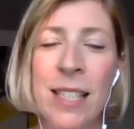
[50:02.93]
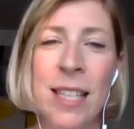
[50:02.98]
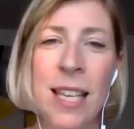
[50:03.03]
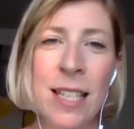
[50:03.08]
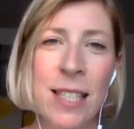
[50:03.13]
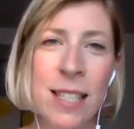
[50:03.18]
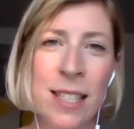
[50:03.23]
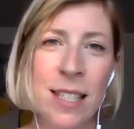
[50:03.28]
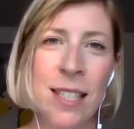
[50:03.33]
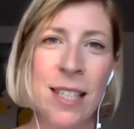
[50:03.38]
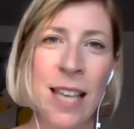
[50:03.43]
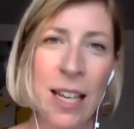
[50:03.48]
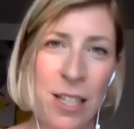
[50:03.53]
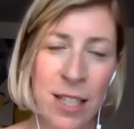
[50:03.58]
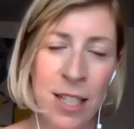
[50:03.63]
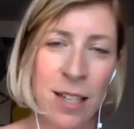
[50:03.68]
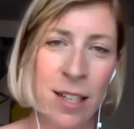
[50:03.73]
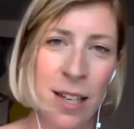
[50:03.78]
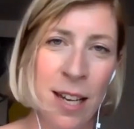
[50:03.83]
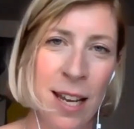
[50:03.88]
this
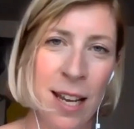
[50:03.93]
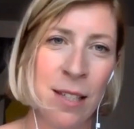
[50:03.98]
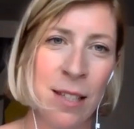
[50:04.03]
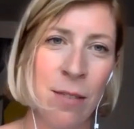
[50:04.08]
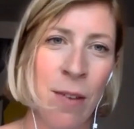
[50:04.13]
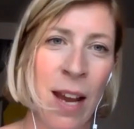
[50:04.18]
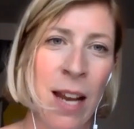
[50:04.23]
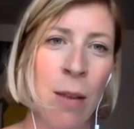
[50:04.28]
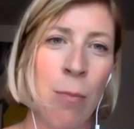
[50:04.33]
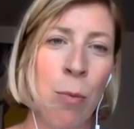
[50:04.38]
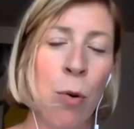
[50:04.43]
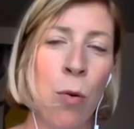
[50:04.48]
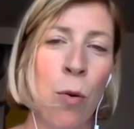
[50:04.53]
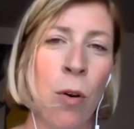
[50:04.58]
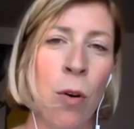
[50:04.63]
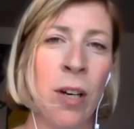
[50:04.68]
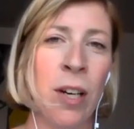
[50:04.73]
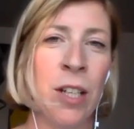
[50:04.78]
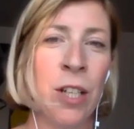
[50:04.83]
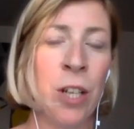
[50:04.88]
session is available
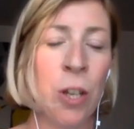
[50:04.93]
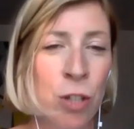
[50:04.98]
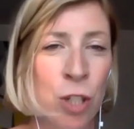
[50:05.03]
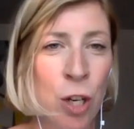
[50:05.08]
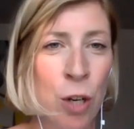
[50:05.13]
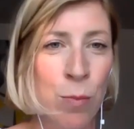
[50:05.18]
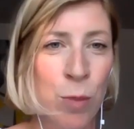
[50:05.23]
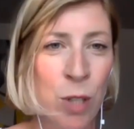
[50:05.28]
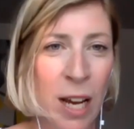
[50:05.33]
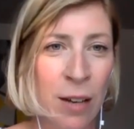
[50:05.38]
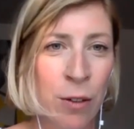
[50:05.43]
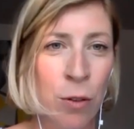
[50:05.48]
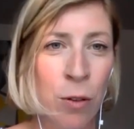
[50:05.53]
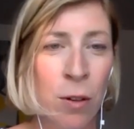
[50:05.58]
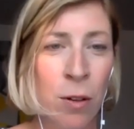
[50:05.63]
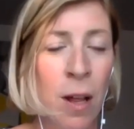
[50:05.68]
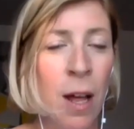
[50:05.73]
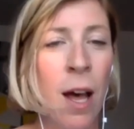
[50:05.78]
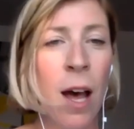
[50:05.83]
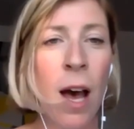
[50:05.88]
on our YouTube
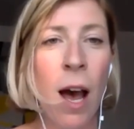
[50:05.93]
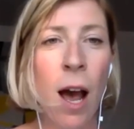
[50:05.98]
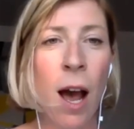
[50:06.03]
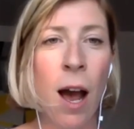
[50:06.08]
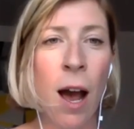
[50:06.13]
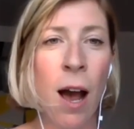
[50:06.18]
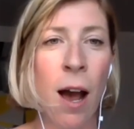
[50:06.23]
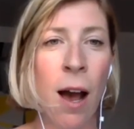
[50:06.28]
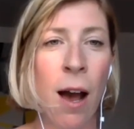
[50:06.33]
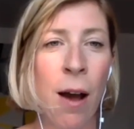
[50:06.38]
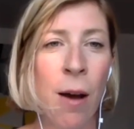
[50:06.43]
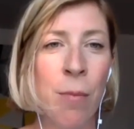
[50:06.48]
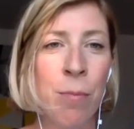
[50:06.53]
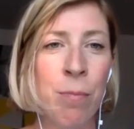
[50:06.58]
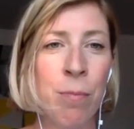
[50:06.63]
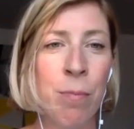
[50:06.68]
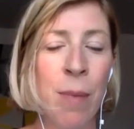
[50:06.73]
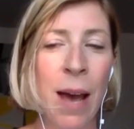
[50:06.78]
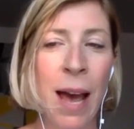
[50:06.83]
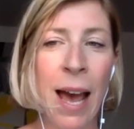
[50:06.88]
channel.
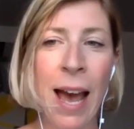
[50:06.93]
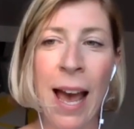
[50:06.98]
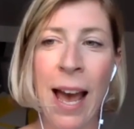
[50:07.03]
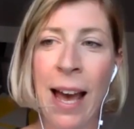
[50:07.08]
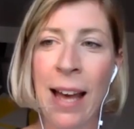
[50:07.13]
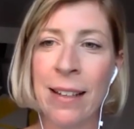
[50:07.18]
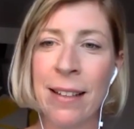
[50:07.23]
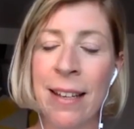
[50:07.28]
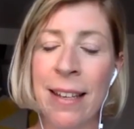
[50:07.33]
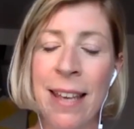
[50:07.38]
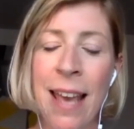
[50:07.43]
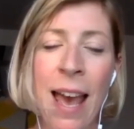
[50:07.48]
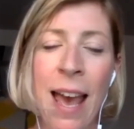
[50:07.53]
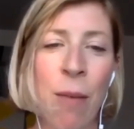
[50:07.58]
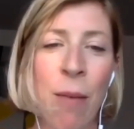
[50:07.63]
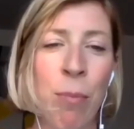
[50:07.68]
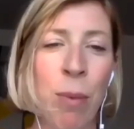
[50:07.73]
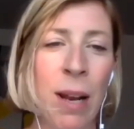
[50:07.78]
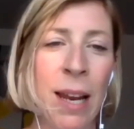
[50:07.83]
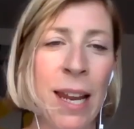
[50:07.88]
And
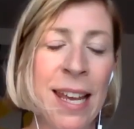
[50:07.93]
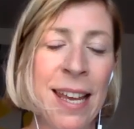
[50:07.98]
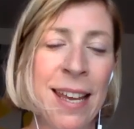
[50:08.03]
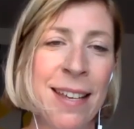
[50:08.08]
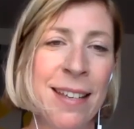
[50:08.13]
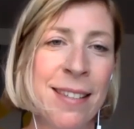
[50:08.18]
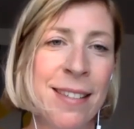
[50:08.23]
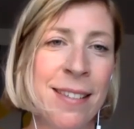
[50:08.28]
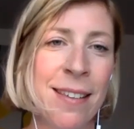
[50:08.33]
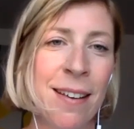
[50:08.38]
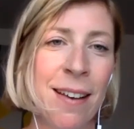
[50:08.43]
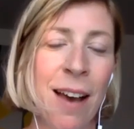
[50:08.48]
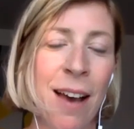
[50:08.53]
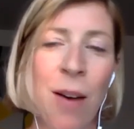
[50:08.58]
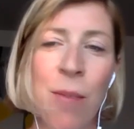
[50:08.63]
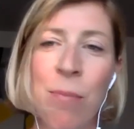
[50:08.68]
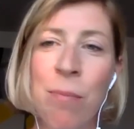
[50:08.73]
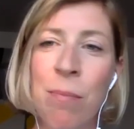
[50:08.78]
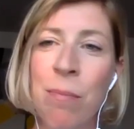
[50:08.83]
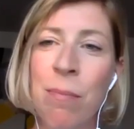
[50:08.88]
yeah, please
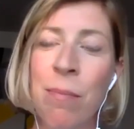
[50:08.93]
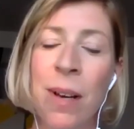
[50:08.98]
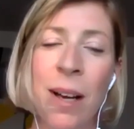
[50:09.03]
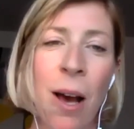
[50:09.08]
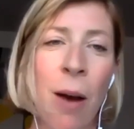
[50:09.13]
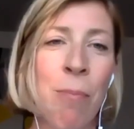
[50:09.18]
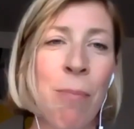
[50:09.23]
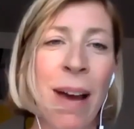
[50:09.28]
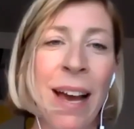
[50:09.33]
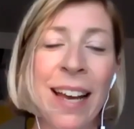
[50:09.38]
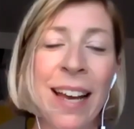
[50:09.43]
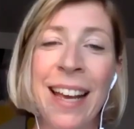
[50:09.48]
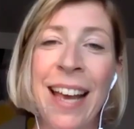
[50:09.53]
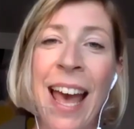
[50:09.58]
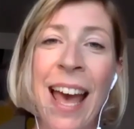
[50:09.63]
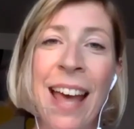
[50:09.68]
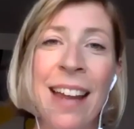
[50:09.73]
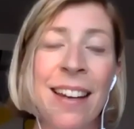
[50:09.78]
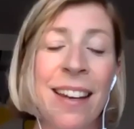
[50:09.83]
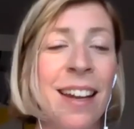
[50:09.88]
come back
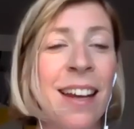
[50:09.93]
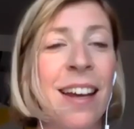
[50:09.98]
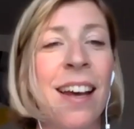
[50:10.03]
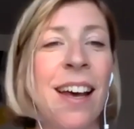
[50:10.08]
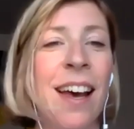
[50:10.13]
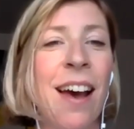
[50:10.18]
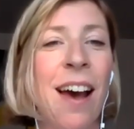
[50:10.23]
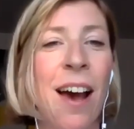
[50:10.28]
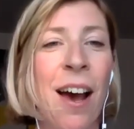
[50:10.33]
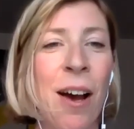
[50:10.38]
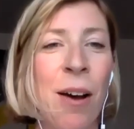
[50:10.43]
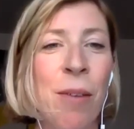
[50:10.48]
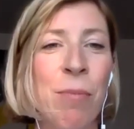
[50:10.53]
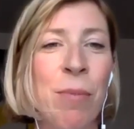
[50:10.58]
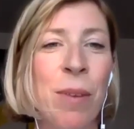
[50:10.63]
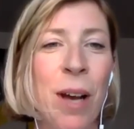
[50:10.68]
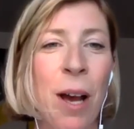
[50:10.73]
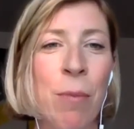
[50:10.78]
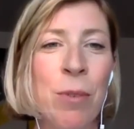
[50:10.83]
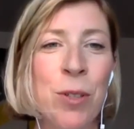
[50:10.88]
again.
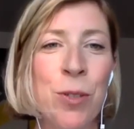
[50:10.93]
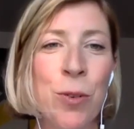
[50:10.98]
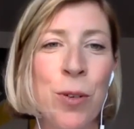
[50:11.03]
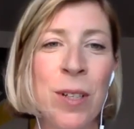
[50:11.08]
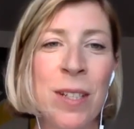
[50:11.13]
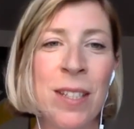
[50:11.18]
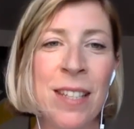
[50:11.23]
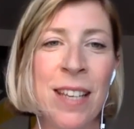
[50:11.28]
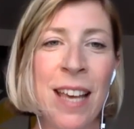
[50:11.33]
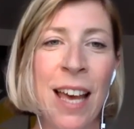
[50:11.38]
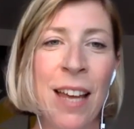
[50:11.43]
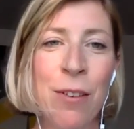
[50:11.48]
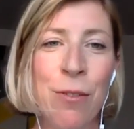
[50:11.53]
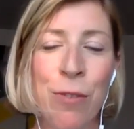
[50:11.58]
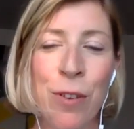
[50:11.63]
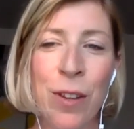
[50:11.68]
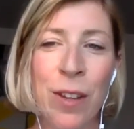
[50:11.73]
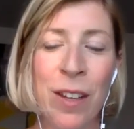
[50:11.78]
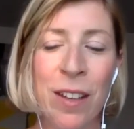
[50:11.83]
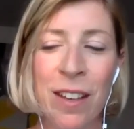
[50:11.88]
Come and join us again
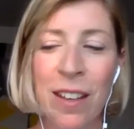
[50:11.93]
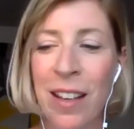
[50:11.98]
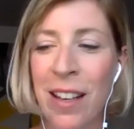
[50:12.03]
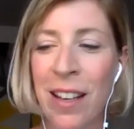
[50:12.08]
for the